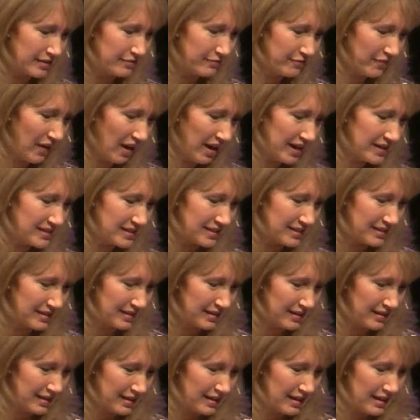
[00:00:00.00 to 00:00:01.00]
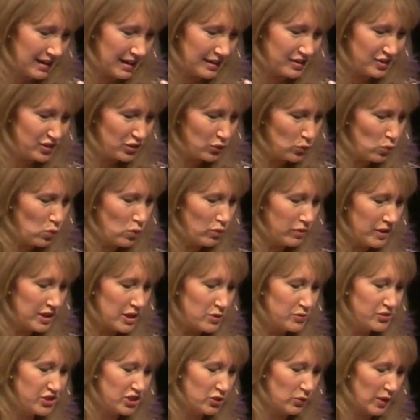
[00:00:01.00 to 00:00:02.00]
and fight and do all that
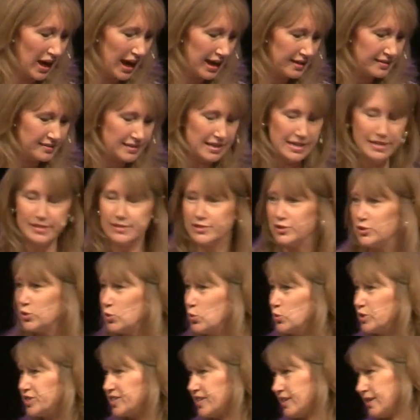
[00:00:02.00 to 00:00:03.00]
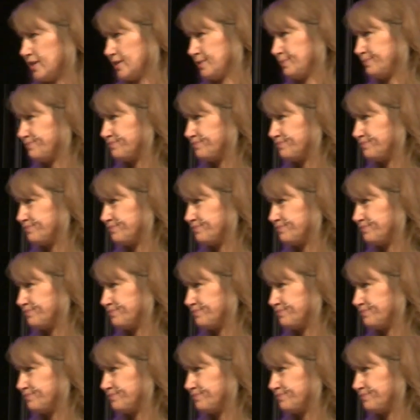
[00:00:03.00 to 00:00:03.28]
you do as his daughter.